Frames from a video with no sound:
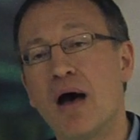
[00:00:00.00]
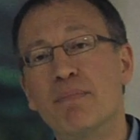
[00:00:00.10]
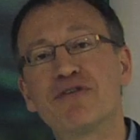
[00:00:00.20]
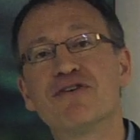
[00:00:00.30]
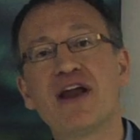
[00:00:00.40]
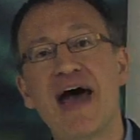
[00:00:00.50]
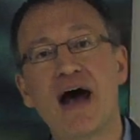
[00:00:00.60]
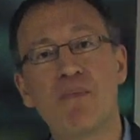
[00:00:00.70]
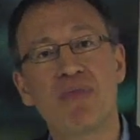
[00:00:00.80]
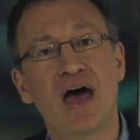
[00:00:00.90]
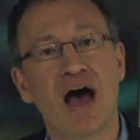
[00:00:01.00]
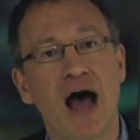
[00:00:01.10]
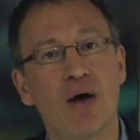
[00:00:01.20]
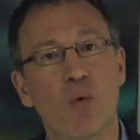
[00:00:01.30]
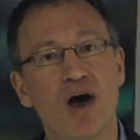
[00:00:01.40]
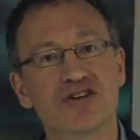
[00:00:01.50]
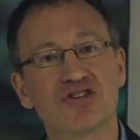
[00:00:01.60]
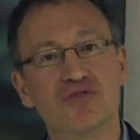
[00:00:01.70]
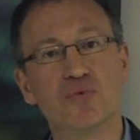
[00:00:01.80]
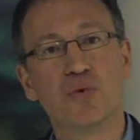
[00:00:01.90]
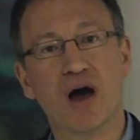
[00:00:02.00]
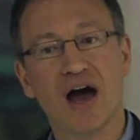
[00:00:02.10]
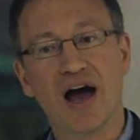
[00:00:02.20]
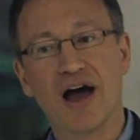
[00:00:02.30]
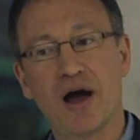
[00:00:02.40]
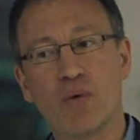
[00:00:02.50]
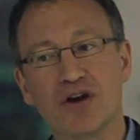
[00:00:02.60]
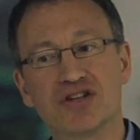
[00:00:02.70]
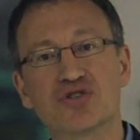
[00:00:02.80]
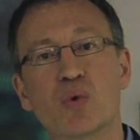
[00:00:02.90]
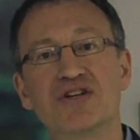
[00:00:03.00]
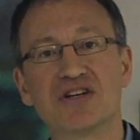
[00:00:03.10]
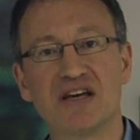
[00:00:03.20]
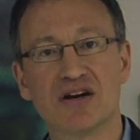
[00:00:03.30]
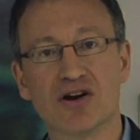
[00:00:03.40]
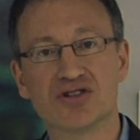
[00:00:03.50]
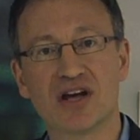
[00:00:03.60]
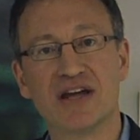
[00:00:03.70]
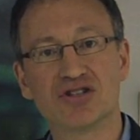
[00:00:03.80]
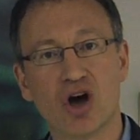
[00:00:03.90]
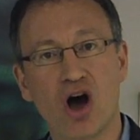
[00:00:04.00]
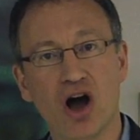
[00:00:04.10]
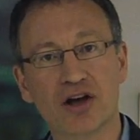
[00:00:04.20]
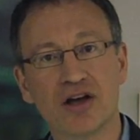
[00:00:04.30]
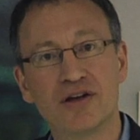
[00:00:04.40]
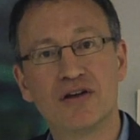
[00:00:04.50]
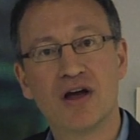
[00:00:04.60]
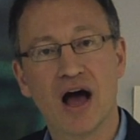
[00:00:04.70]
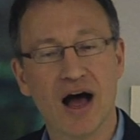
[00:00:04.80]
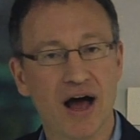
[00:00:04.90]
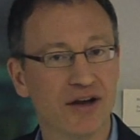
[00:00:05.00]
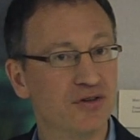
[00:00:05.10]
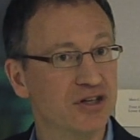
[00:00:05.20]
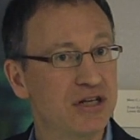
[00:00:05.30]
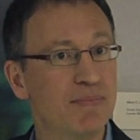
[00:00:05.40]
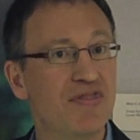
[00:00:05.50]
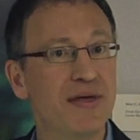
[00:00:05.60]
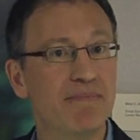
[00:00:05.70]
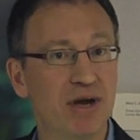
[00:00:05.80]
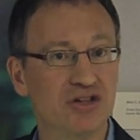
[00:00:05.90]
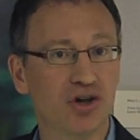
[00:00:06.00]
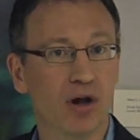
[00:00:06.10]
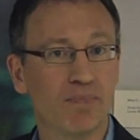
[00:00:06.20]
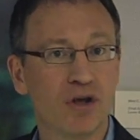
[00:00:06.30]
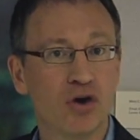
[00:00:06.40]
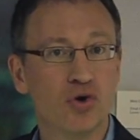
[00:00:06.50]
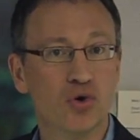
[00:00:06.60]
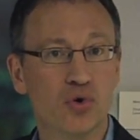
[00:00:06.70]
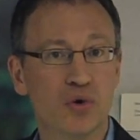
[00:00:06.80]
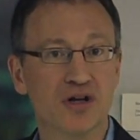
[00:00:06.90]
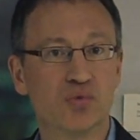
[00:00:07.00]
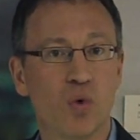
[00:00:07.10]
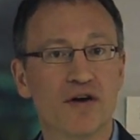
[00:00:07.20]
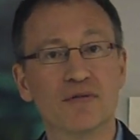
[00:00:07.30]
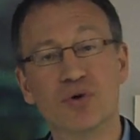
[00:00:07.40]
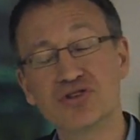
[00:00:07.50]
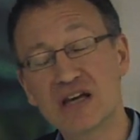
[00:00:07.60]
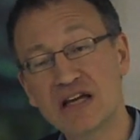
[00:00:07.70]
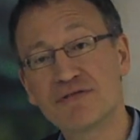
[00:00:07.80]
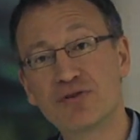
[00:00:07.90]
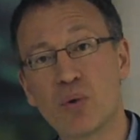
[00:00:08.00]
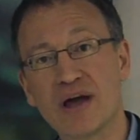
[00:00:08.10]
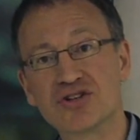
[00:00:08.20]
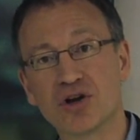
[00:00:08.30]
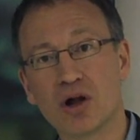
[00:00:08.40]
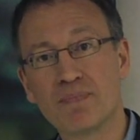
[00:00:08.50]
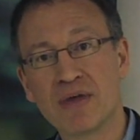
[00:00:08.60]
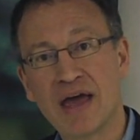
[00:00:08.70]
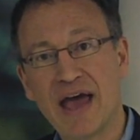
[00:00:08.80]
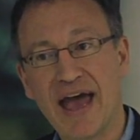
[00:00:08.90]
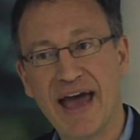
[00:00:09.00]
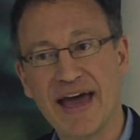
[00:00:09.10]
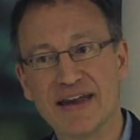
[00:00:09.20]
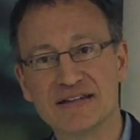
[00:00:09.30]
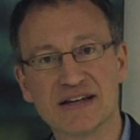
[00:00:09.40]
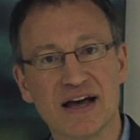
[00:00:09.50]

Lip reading: But for now, I want to switch gears and talk to Timothy Mitchell, who is one of the most influential and